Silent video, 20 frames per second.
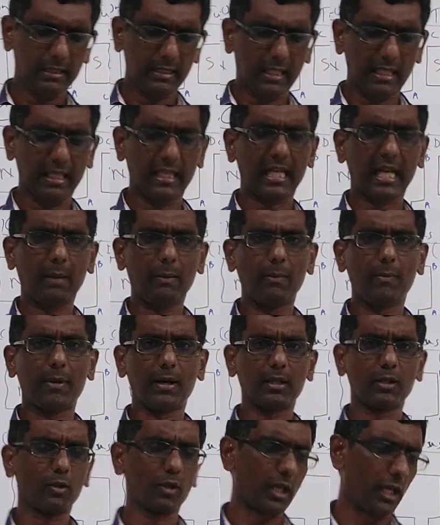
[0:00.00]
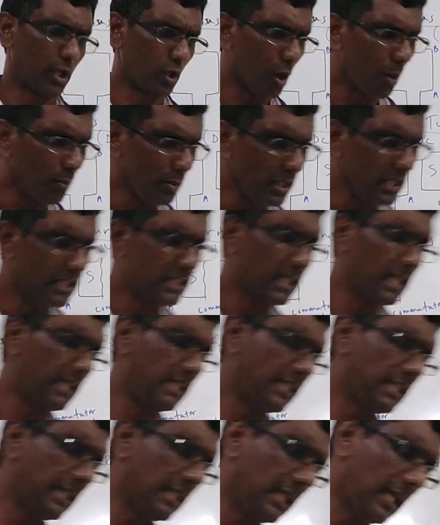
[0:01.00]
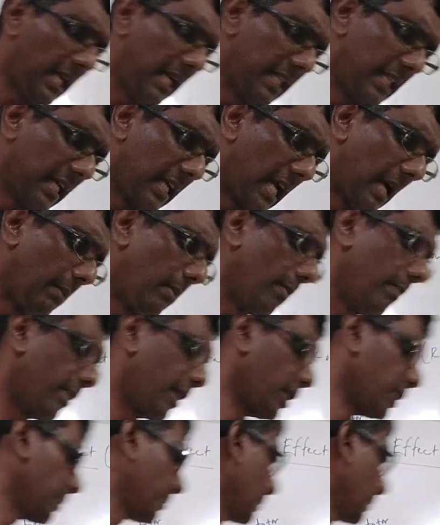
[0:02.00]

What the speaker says: and the carbon brush. Okay, commutator and the carbon brush.